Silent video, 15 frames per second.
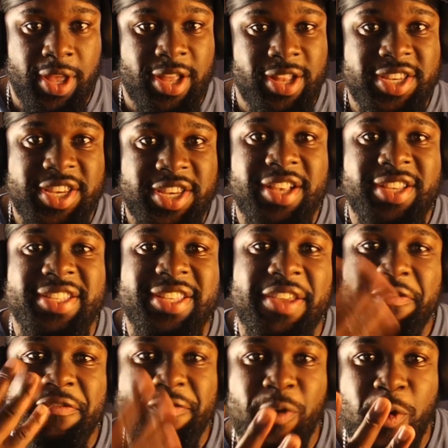Chelsea
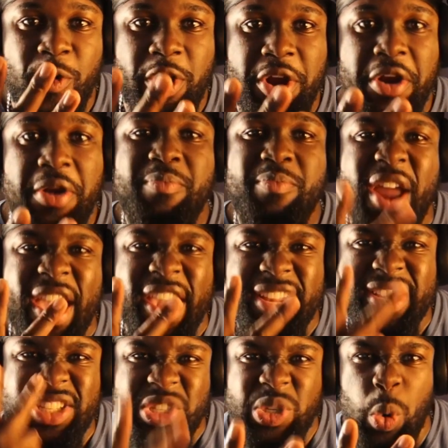4,
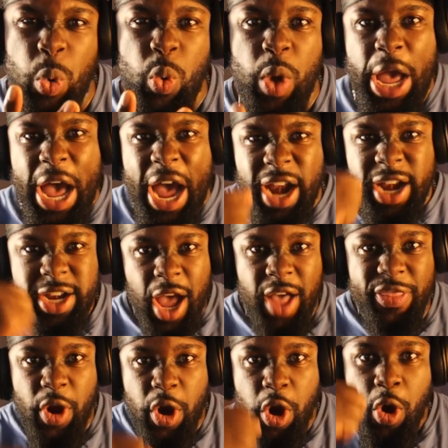Brighton 2.
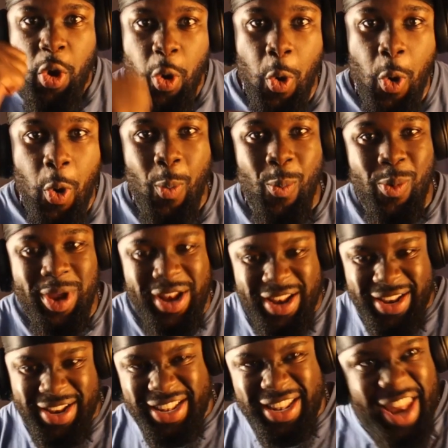Another home win.
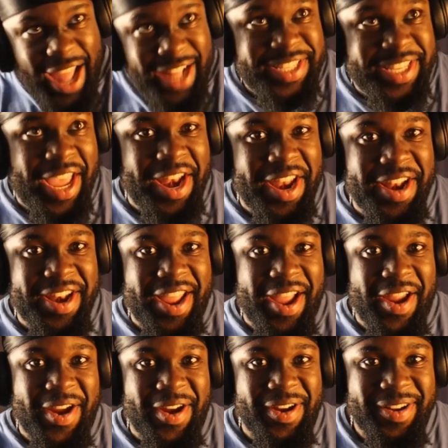Let's get in
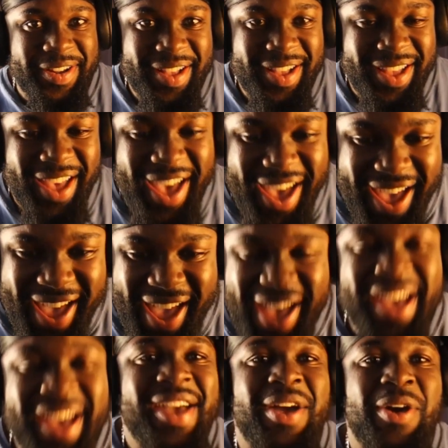there.
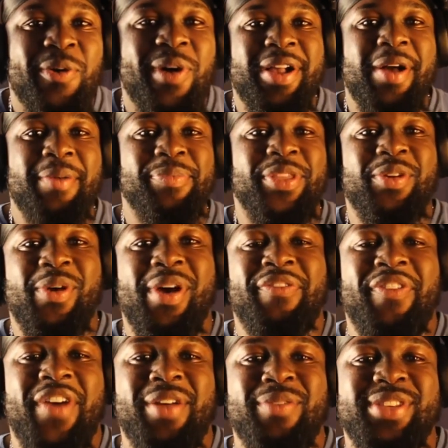Welcome to the
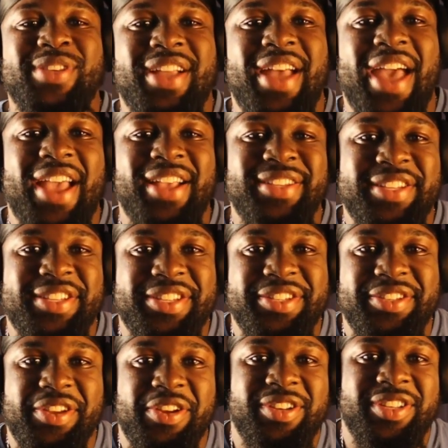Wi-Fi House, so guys. This is
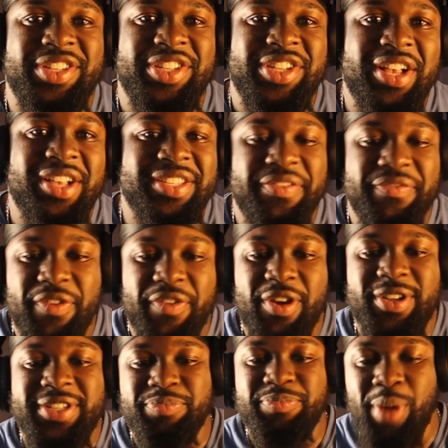your Chelsea
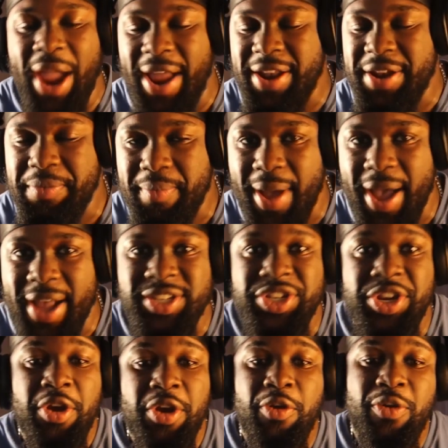versus Brighton match
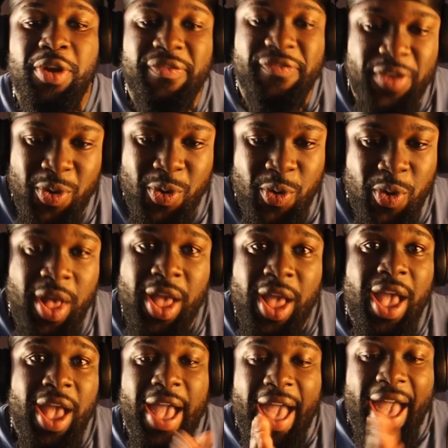review,
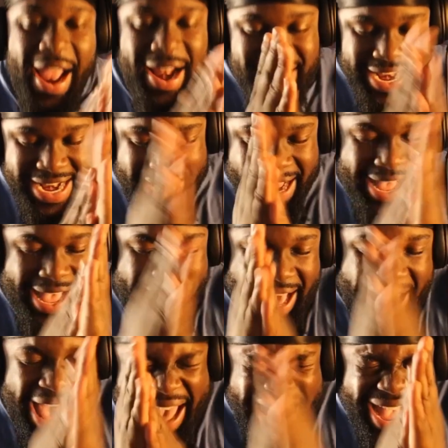and
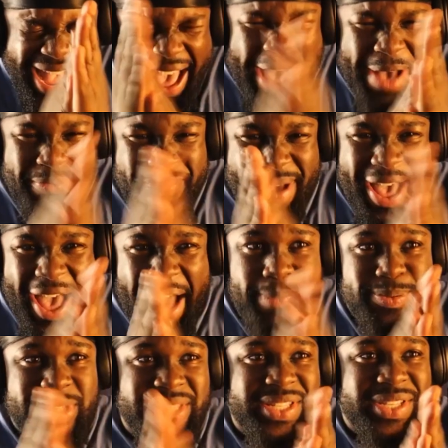I am
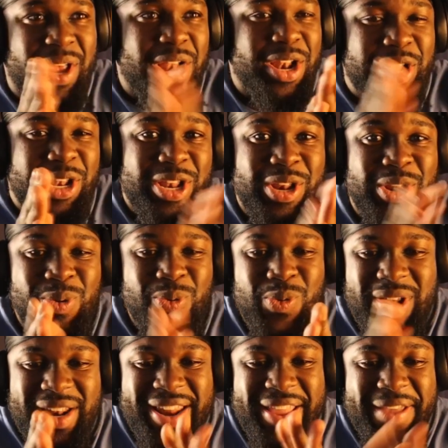
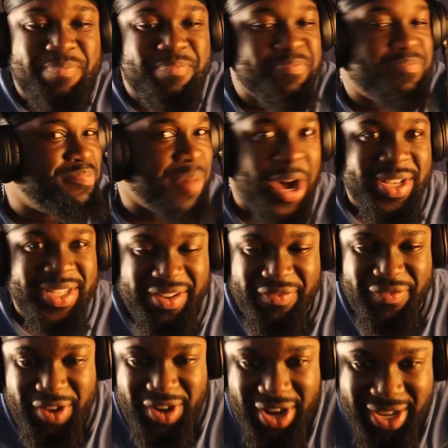absolutely buzzing
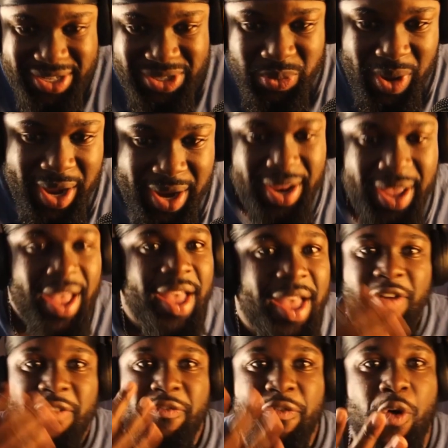for this one.
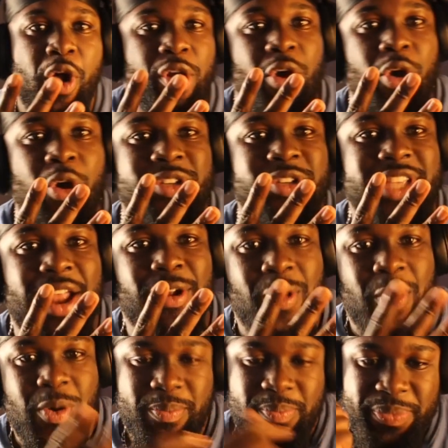4 goals at
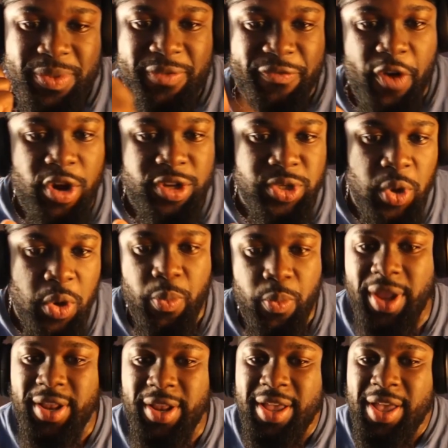home, first home
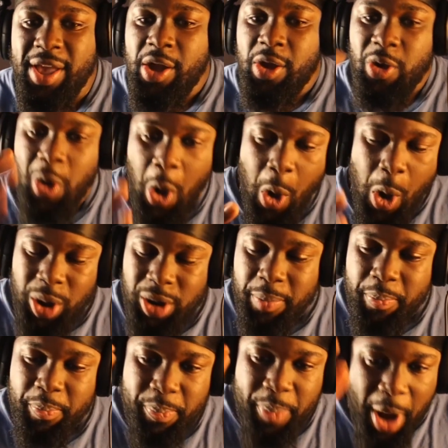win. Cole
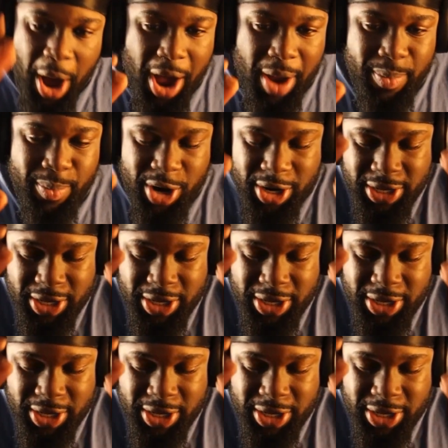Palmer,